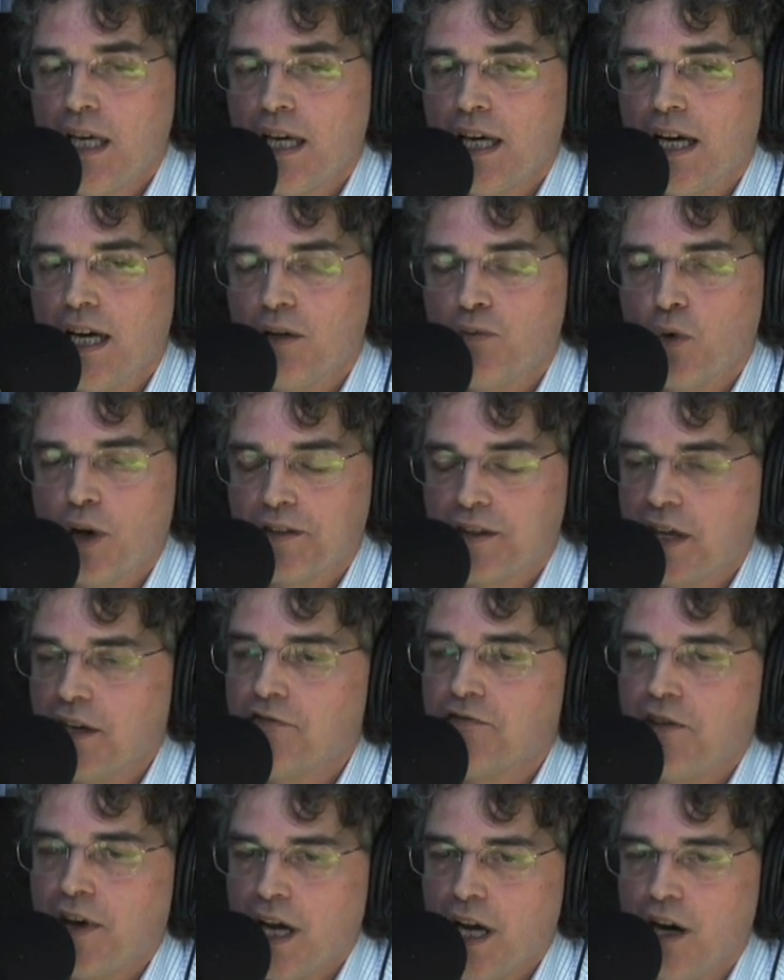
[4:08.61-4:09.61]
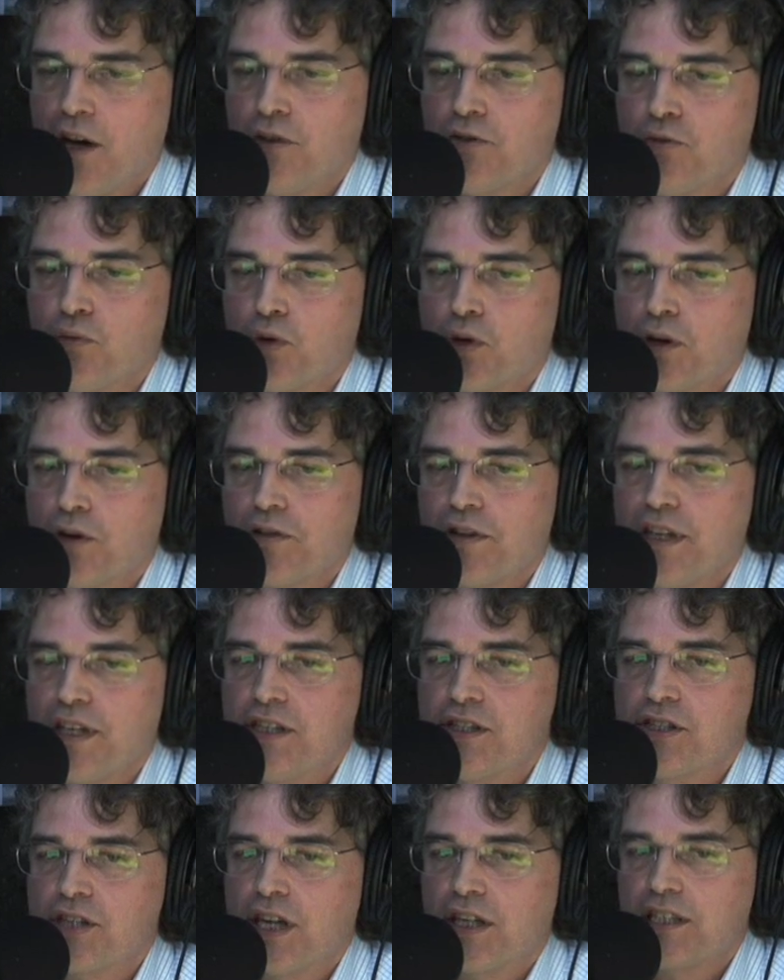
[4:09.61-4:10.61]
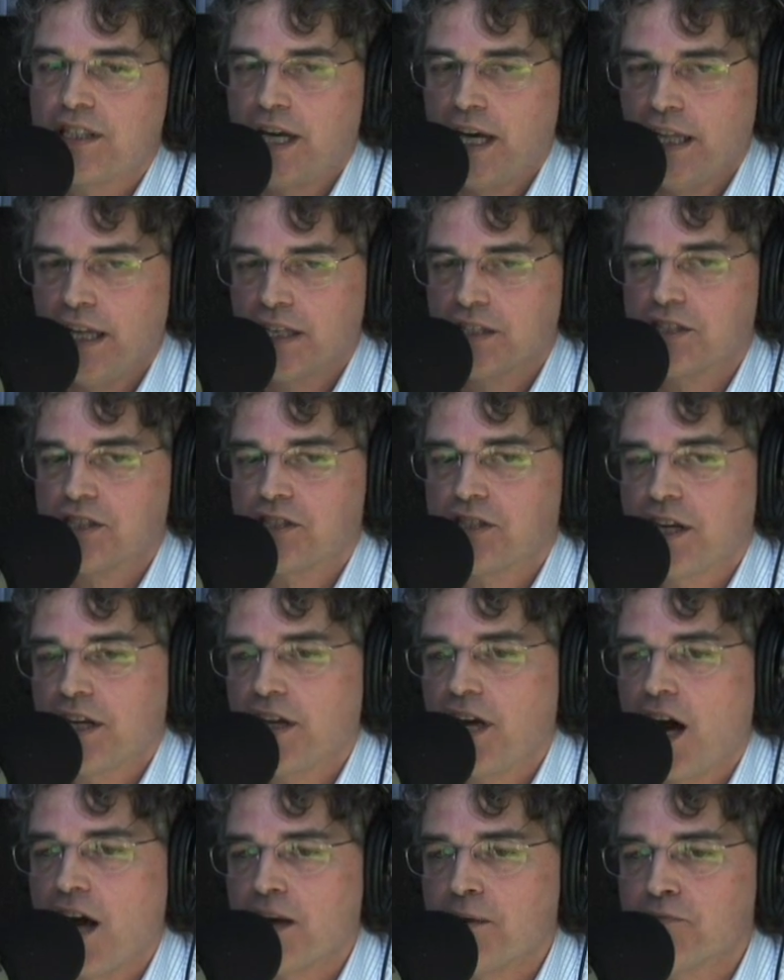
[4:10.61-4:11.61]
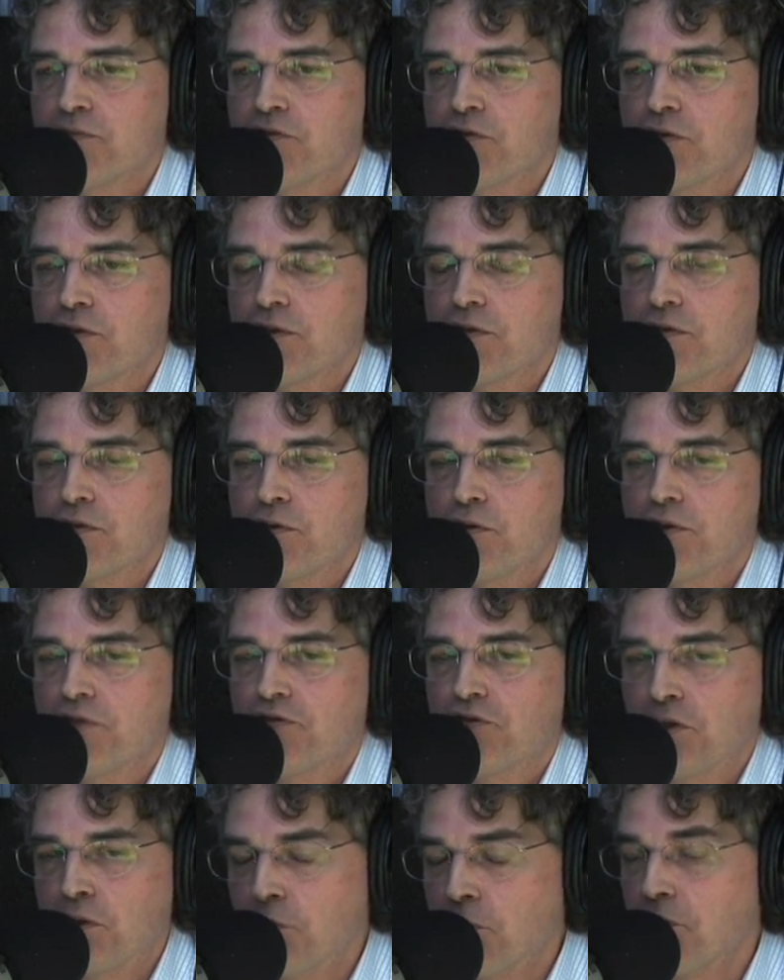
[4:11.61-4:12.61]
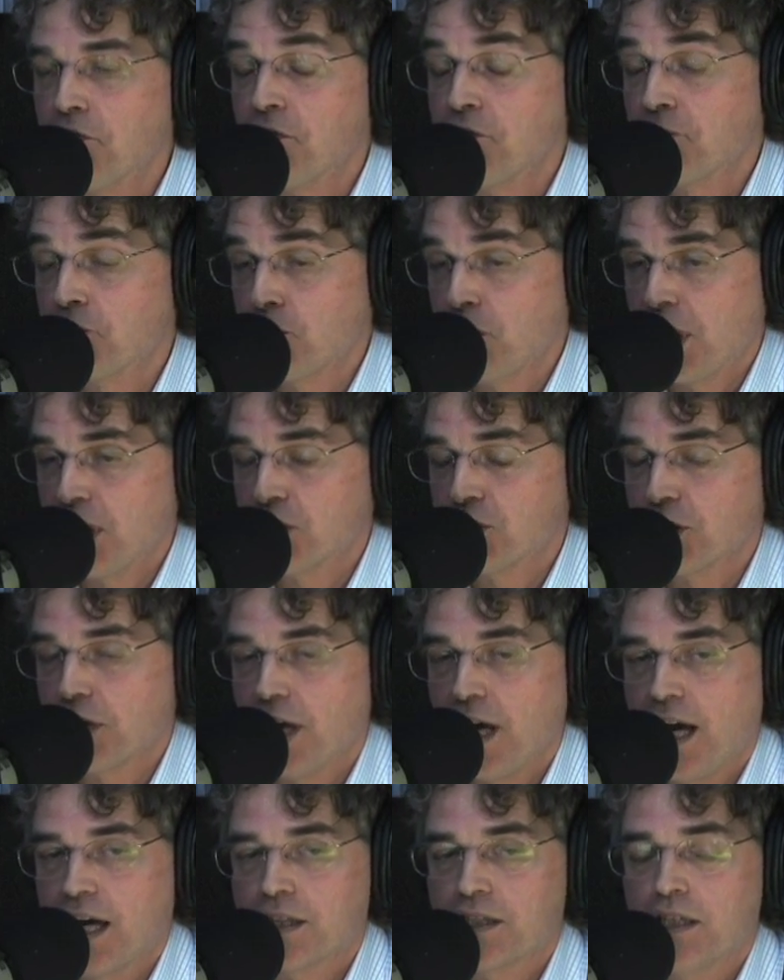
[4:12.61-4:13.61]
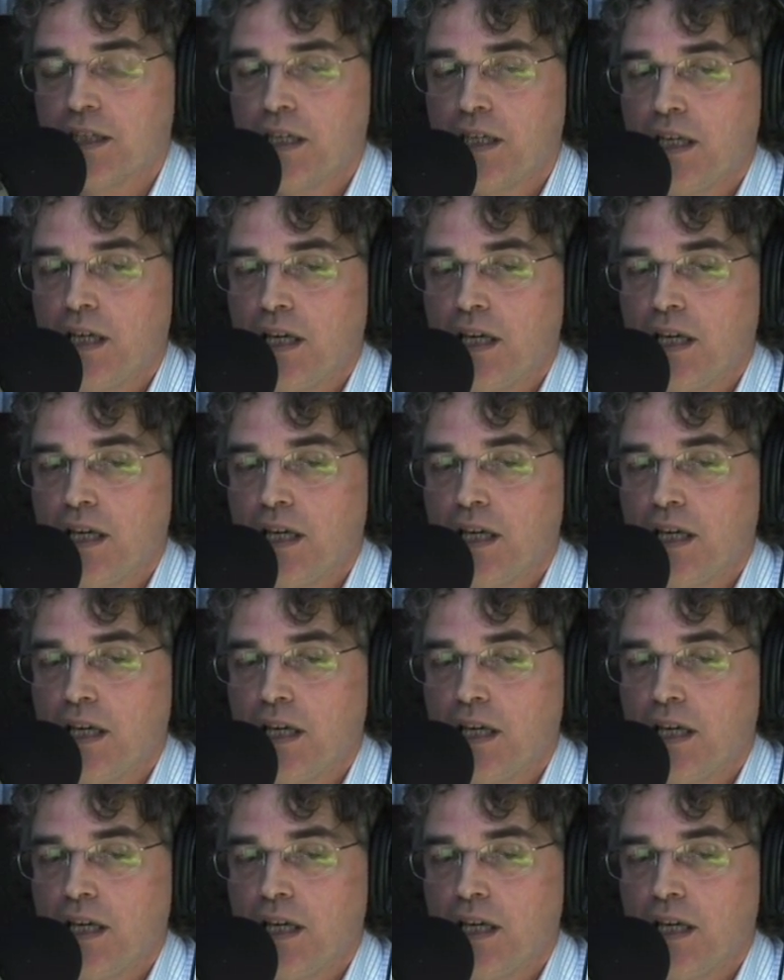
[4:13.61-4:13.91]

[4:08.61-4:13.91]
And what they found were these telexes. They got them through the Freedom of Information Act,